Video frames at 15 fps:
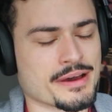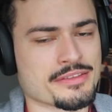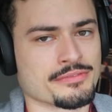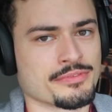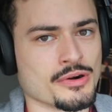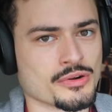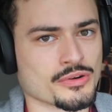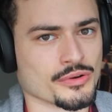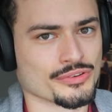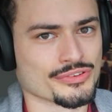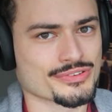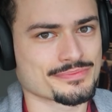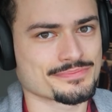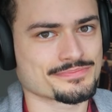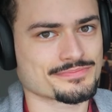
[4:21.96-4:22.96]
by the
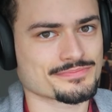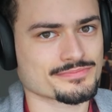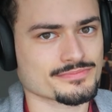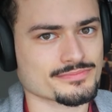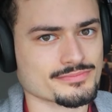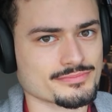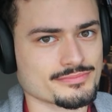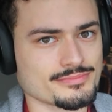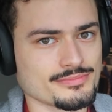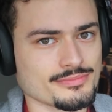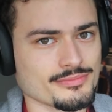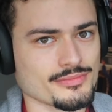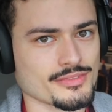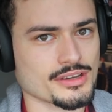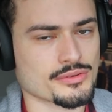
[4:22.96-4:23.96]
vocals.
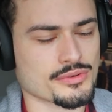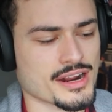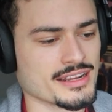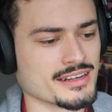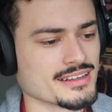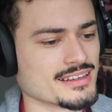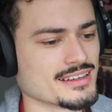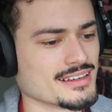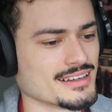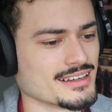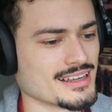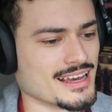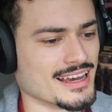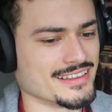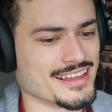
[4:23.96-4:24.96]
Right?
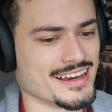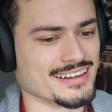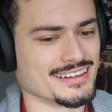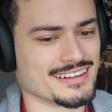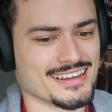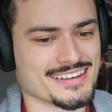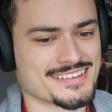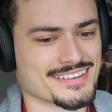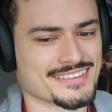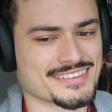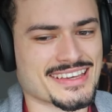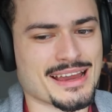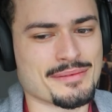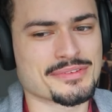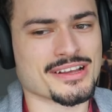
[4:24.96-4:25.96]
And then it
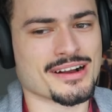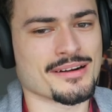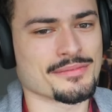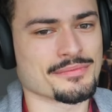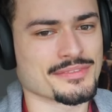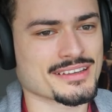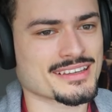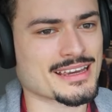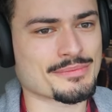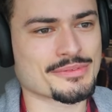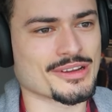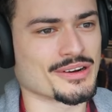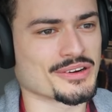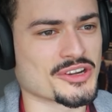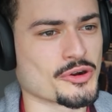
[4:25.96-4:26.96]
just kept on
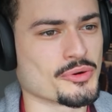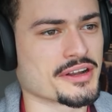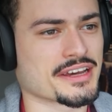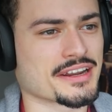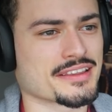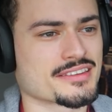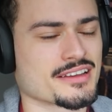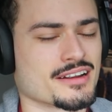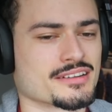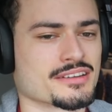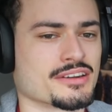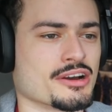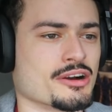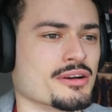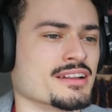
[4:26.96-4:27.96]
going, and I thought,
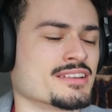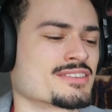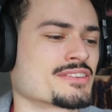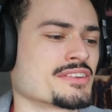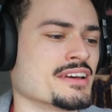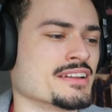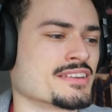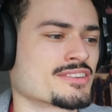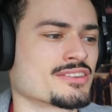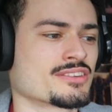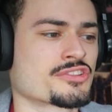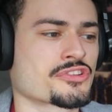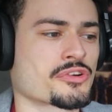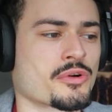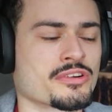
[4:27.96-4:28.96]
you know, it's
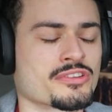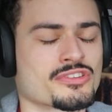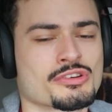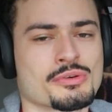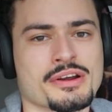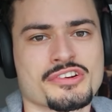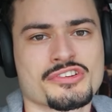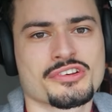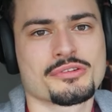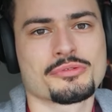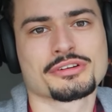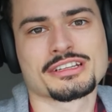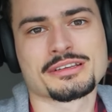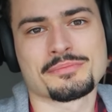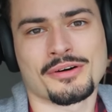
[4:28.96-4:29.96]
short, so I shouldn't
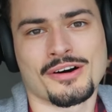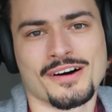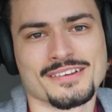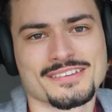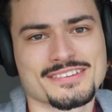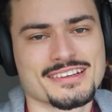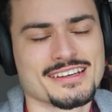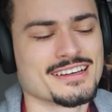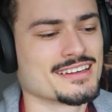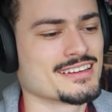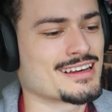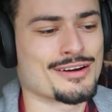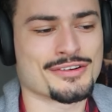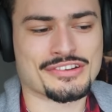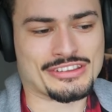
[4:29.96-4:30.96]
really pause.
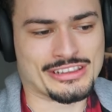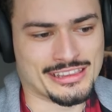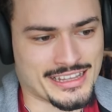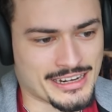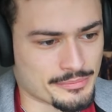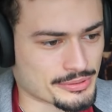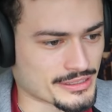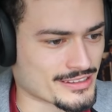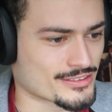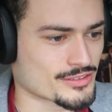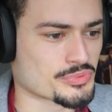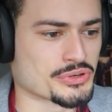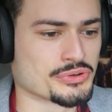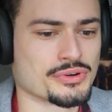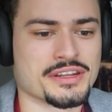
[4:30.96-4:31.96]
I'll just let it play
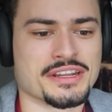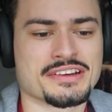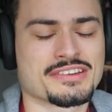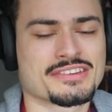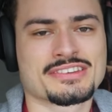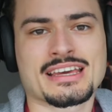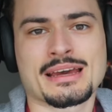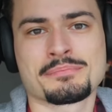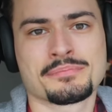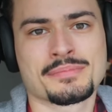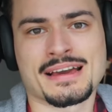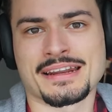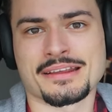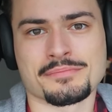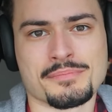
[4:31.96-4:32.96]
through, and it just kept
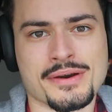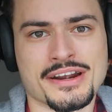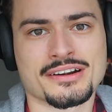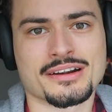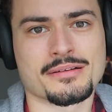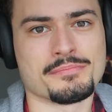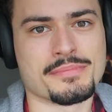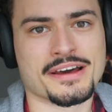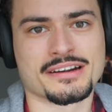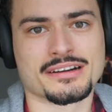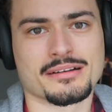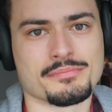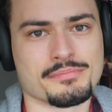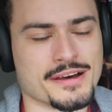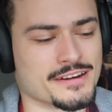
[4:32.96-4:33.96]
getting better and
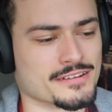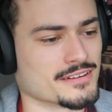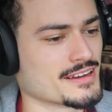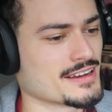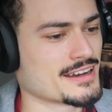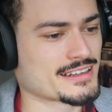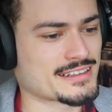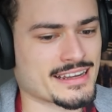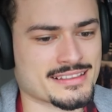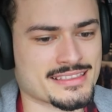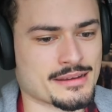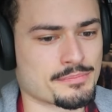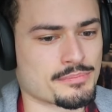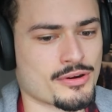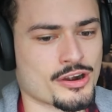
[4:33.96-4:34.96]
better and better. Like
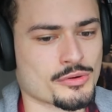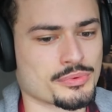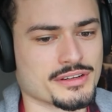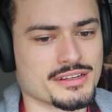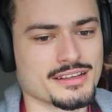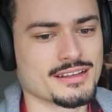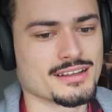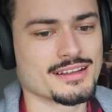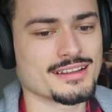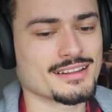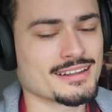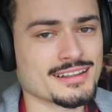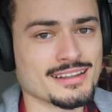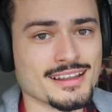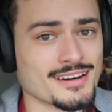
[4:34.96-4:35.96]
that part with,
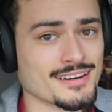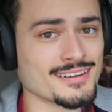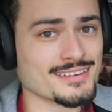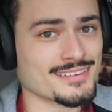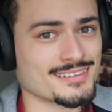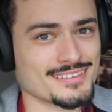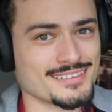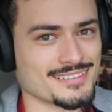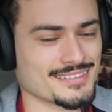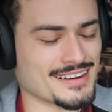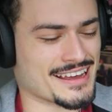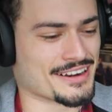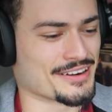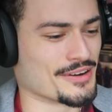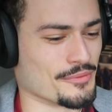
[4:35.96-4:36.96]

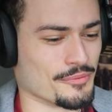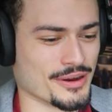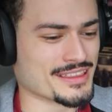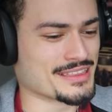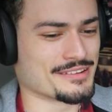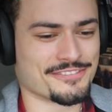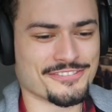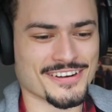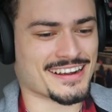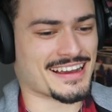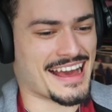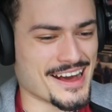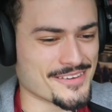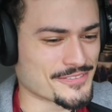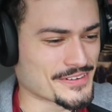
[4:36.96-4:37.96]
I don't know what the fuck
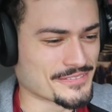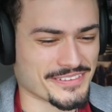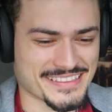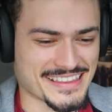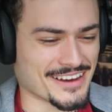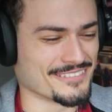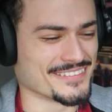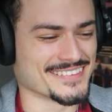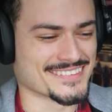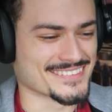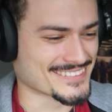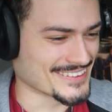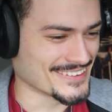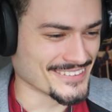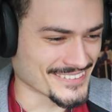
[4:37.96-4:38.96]
happened, but that was
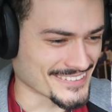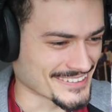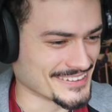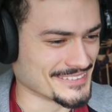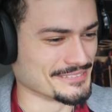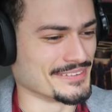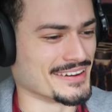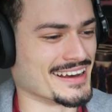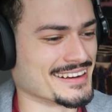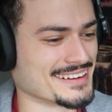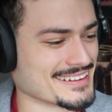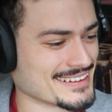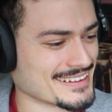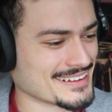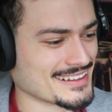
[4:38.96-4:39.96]
so good, man.
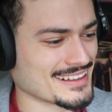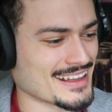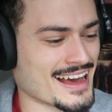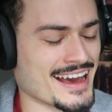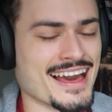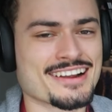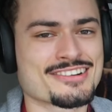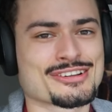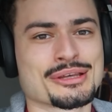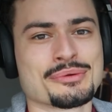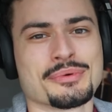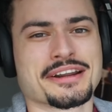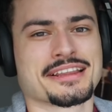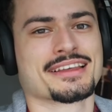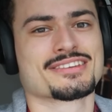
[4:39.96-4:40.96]
I actually
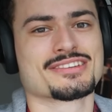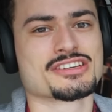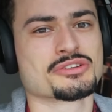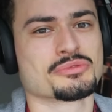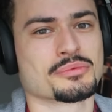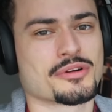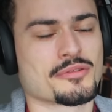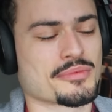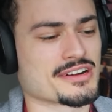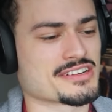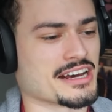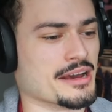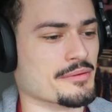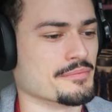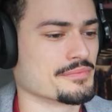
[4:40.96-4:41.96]
want to listen to it one more
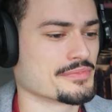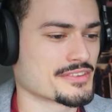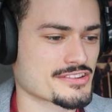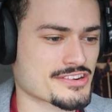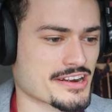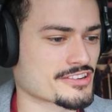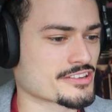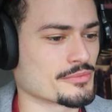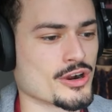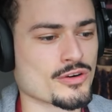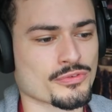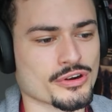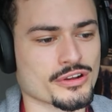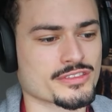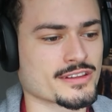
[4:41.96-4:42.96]
time, share some
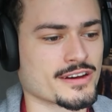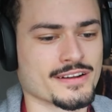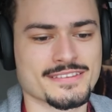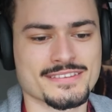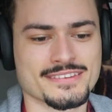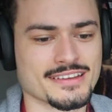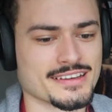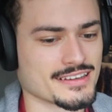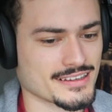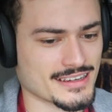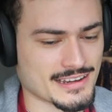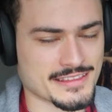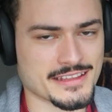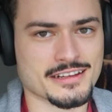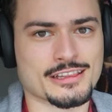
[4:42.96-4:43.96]
overall thoughts,
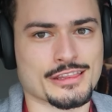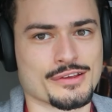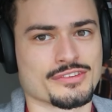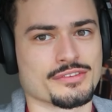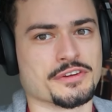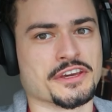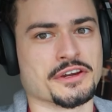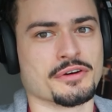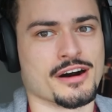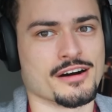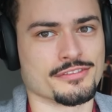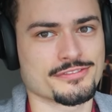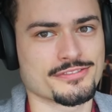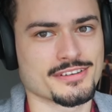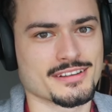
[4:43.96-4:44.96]
and then close the video
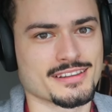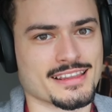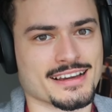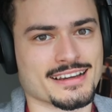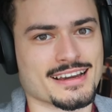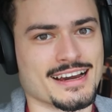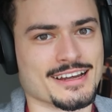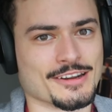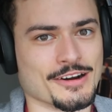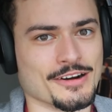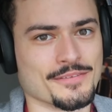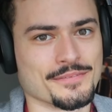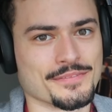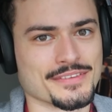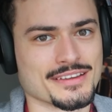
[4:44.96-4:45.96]
off. Like, I
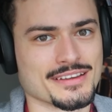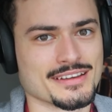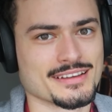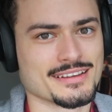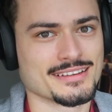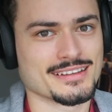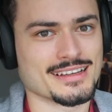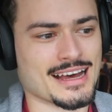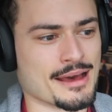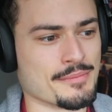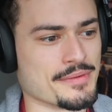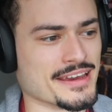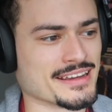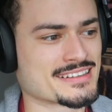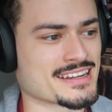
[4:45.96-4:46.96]
know I
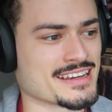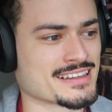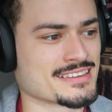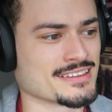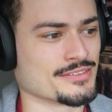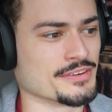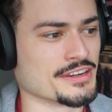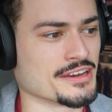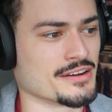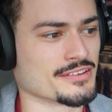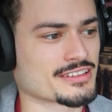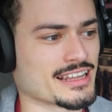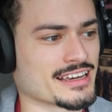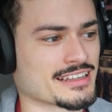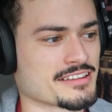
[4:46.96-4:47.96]
may take these
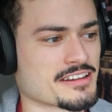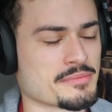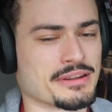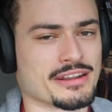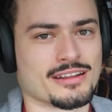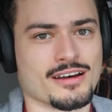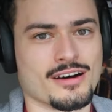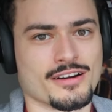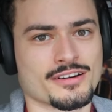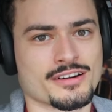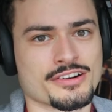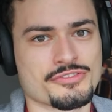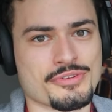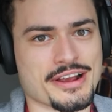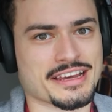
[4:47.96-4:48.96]
videos like a little bit
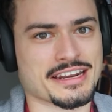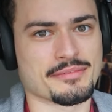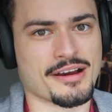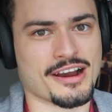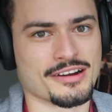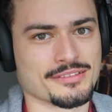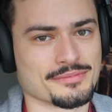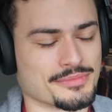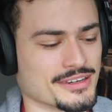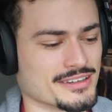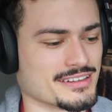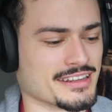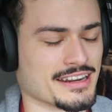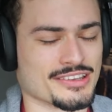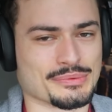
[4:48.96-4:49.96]
longer, dragging them out,
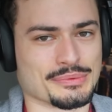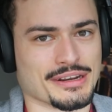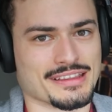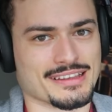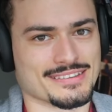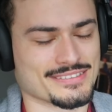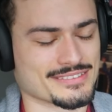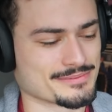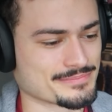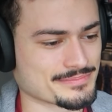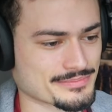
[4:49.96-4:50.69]
but it is what it is.